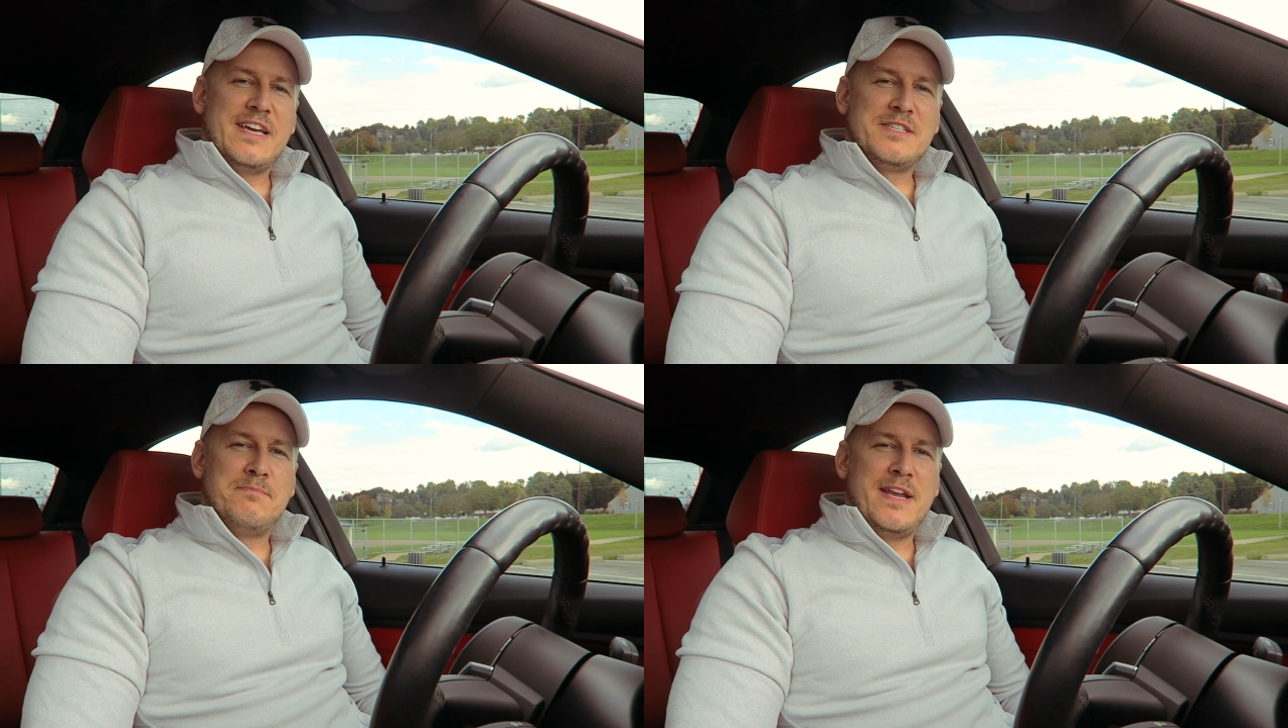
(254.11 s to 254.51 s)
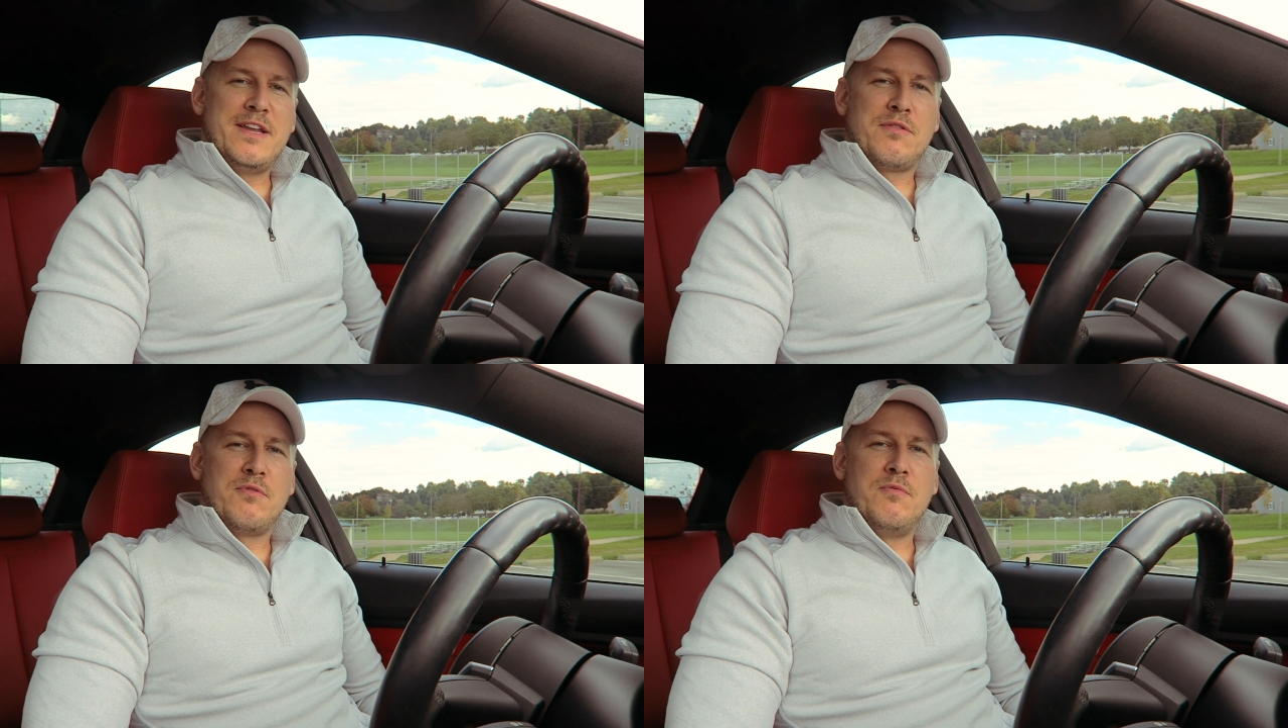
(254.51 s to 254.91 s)
has made
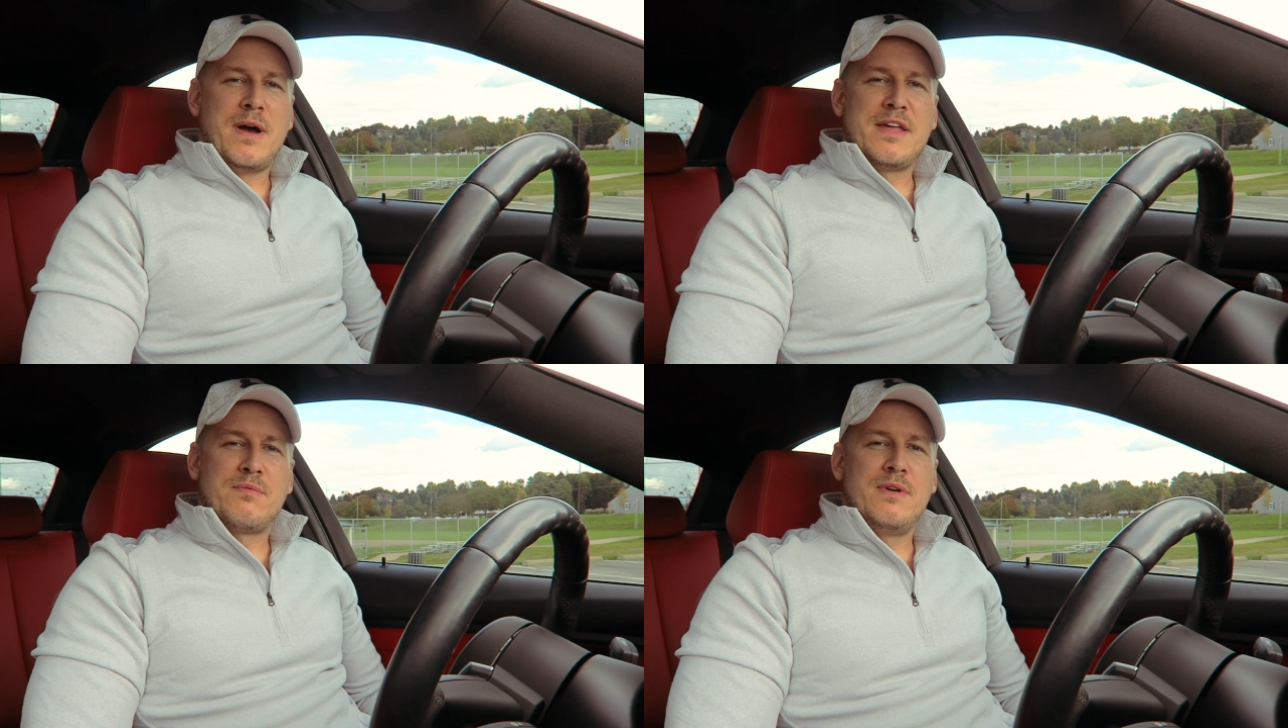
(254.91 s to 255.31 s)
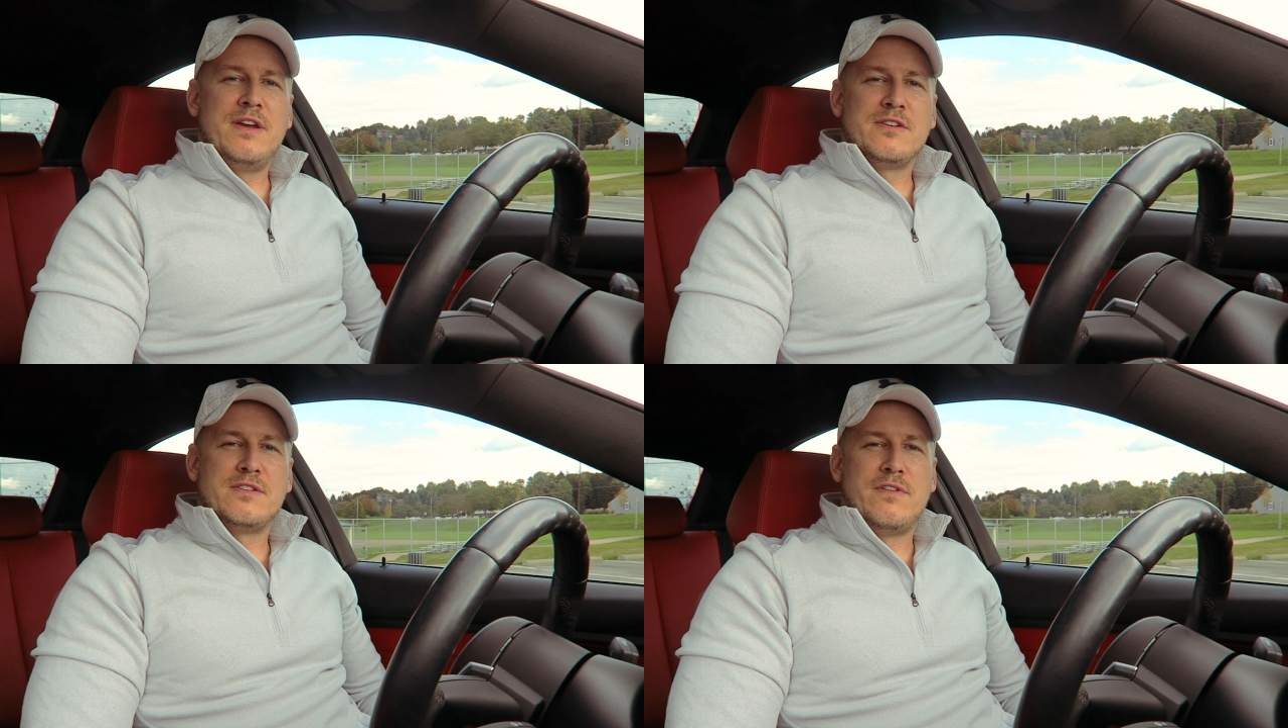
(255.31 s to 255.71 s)
it through my 3
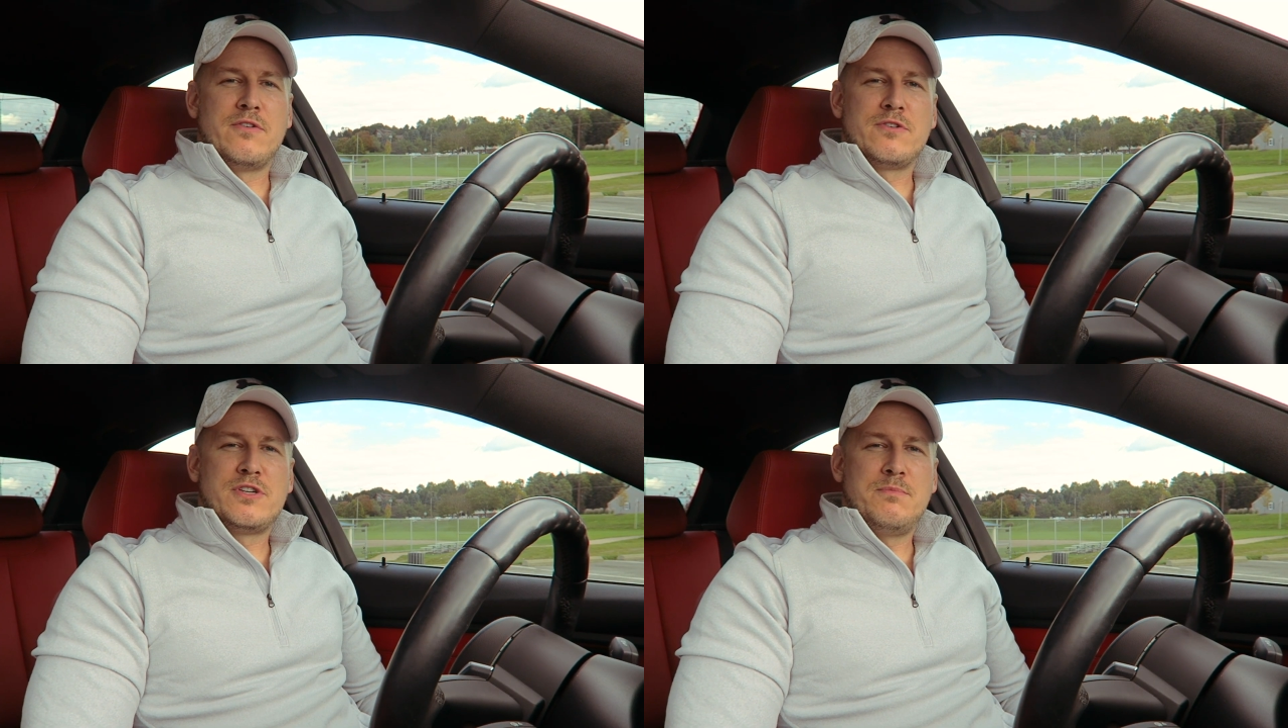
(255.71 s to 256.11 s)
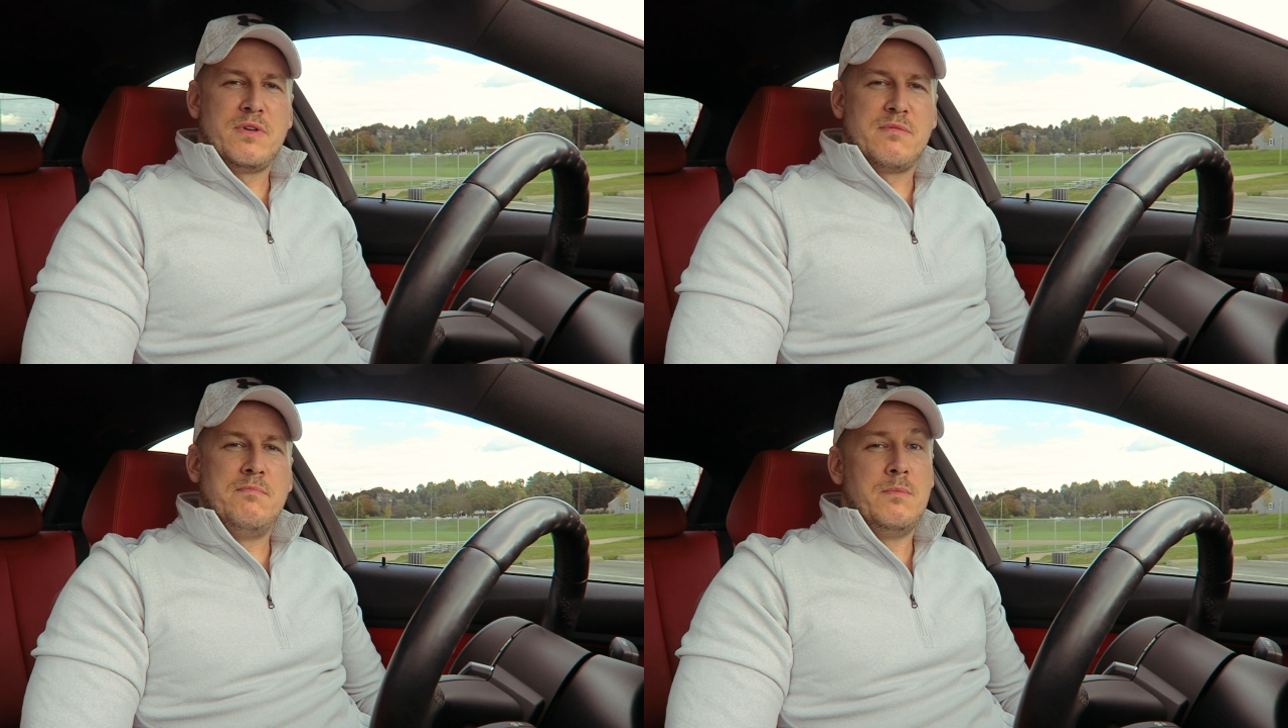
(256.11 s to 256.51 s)
years of
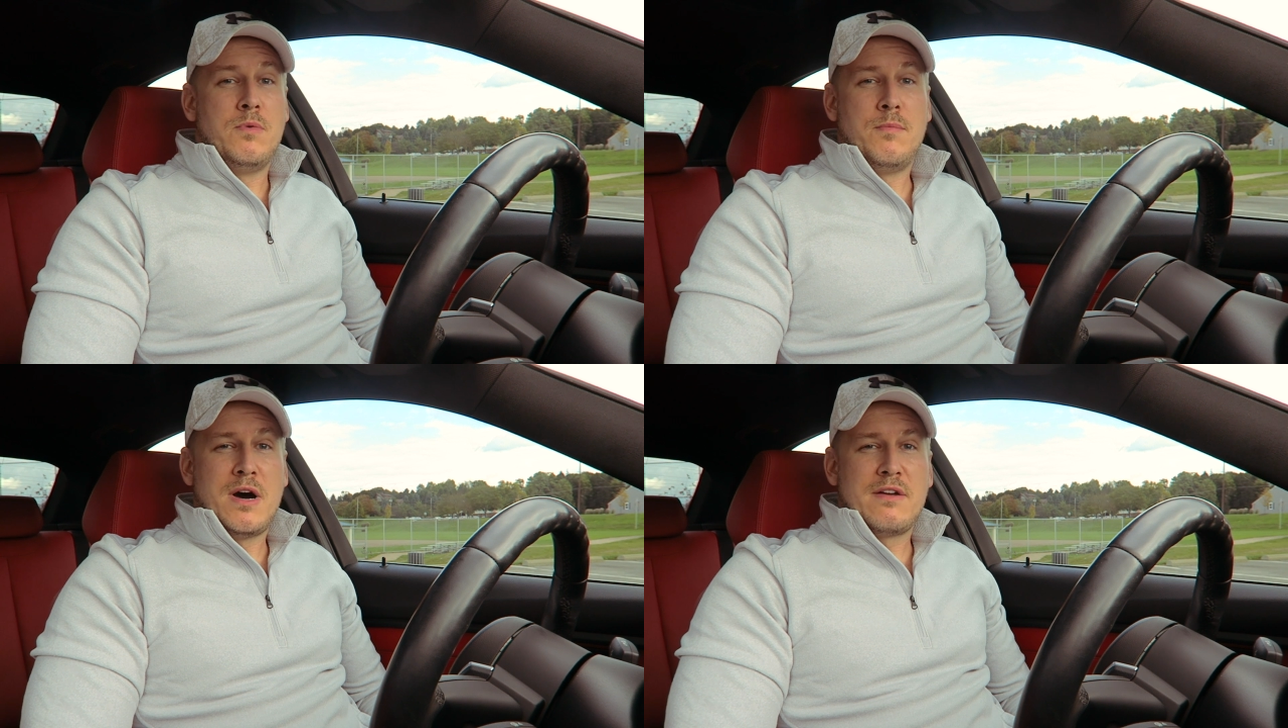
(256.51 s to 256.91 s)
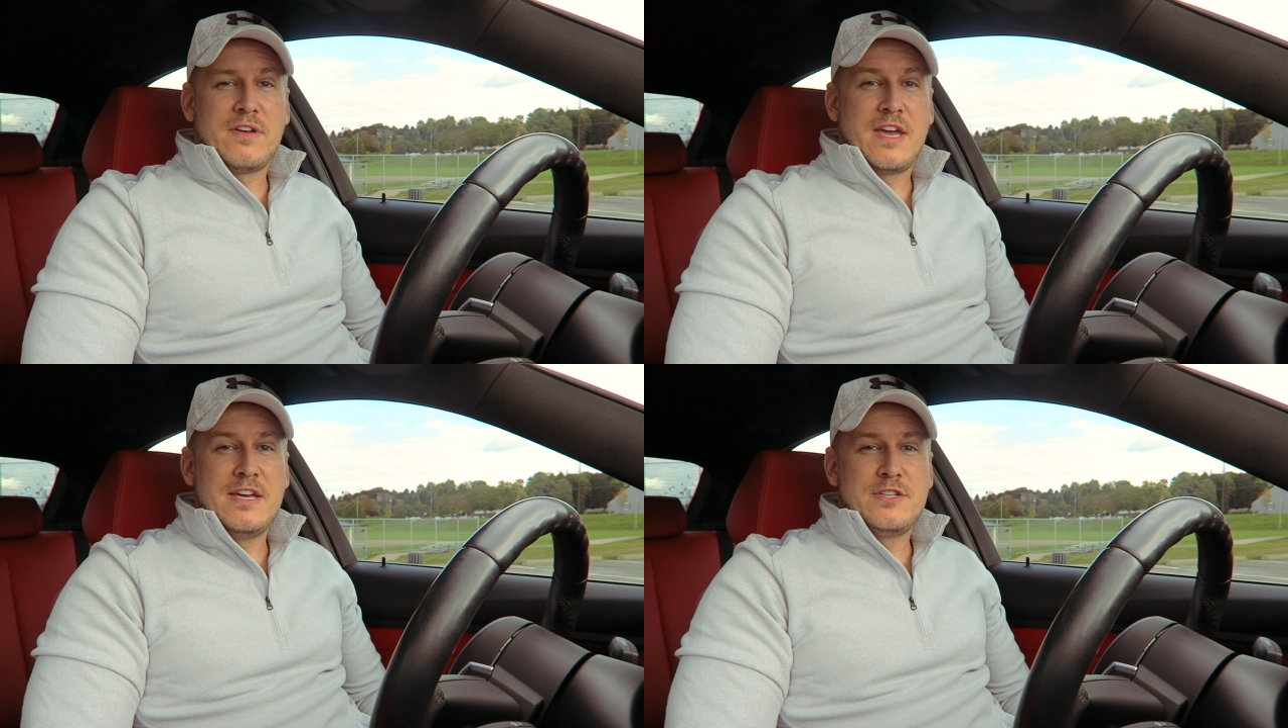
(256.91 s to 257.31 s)
ownership with minimal
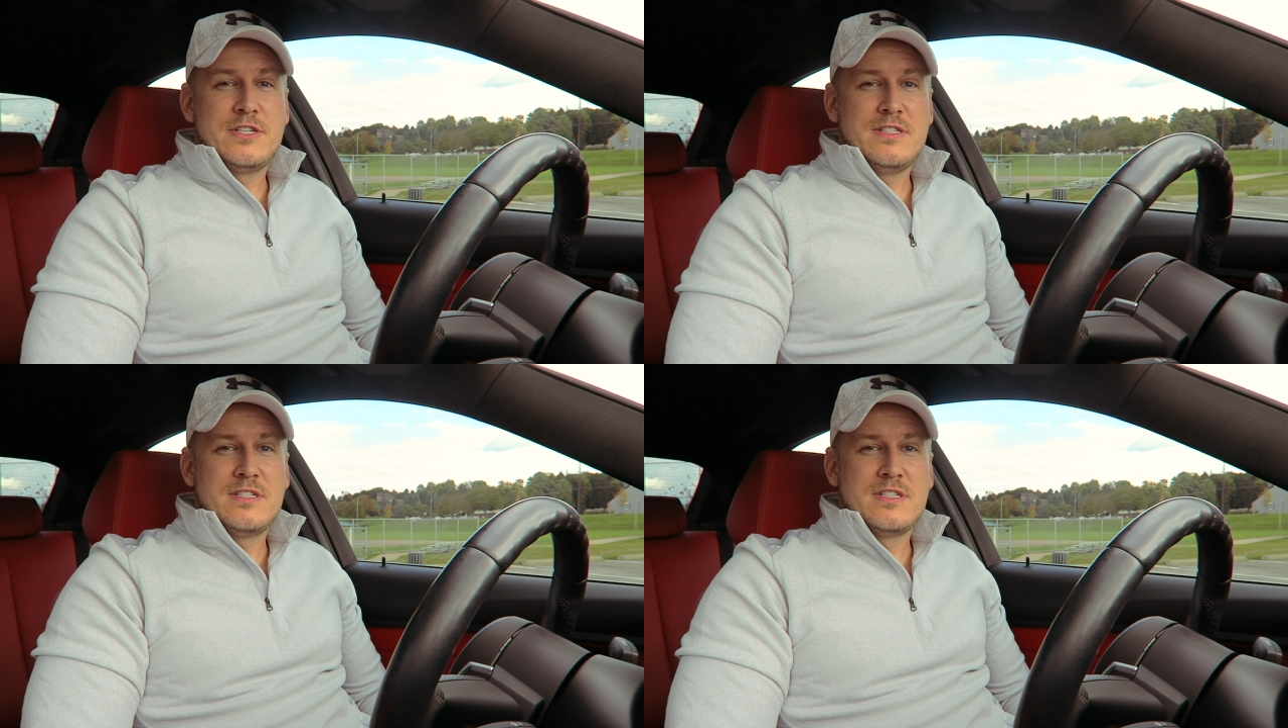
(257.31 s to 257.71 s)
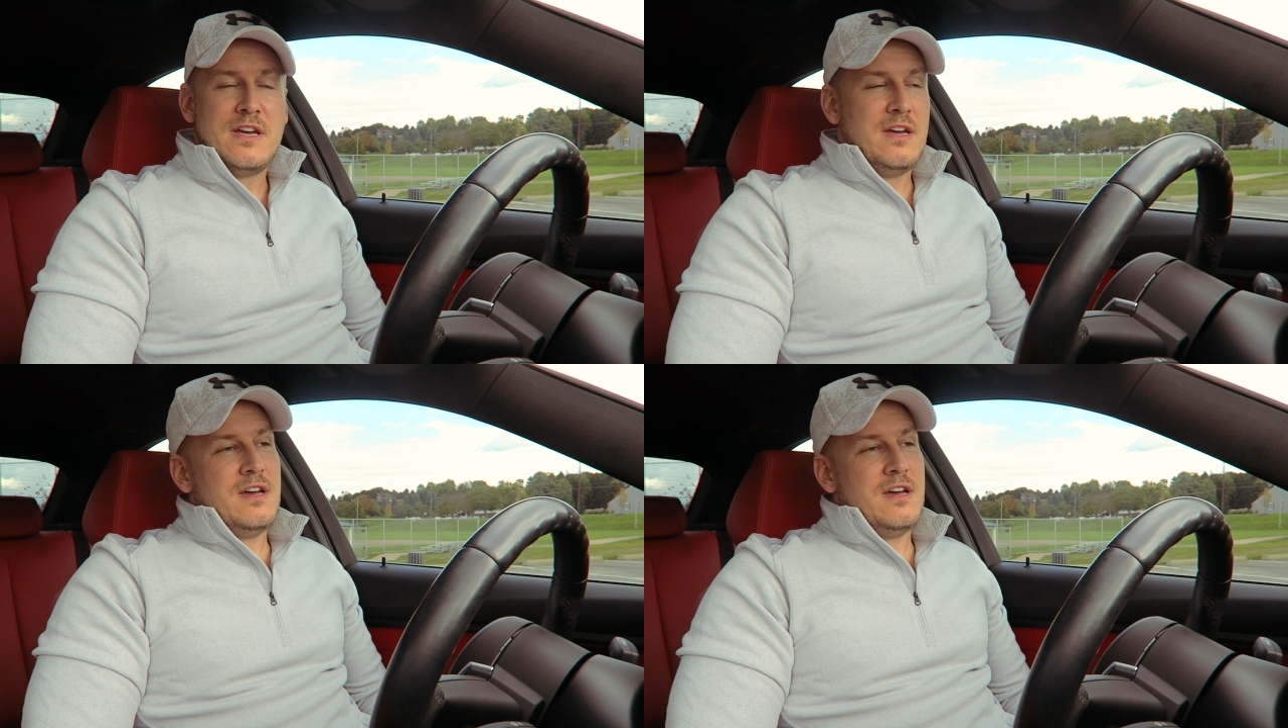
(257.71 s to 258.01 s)
modifications.